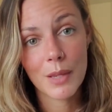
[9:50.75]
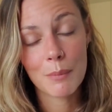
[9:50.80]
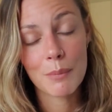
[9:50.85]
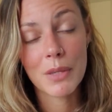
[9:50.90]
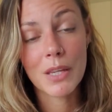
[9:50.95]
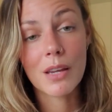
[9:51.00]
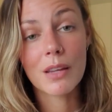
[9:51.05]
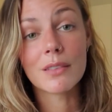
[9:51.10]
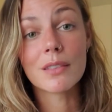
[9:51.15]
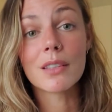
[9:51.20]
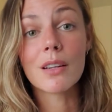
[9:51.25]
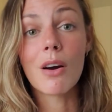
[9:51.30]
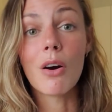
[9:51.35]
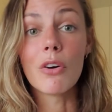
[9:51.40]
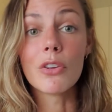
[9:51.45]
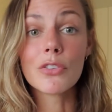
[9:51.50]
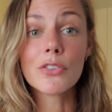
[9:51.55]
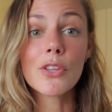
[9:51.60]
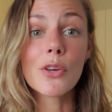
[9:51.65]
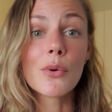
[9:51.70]
because it
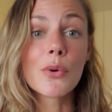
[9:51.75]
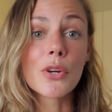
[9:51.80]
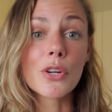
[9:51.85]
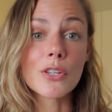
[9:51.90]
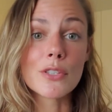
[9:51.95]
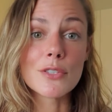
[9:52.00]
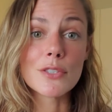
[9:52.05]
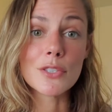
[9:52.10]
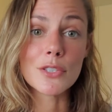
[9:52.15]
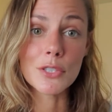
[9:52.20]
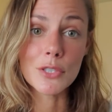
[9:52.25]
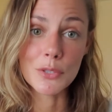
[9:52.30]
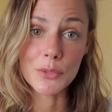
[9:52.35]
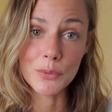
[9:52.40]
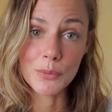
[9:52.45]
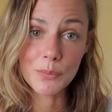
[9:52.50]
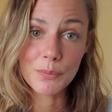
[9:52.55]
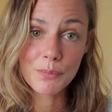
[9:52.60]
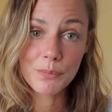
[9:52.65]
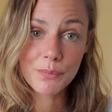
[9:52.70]
also hurts you.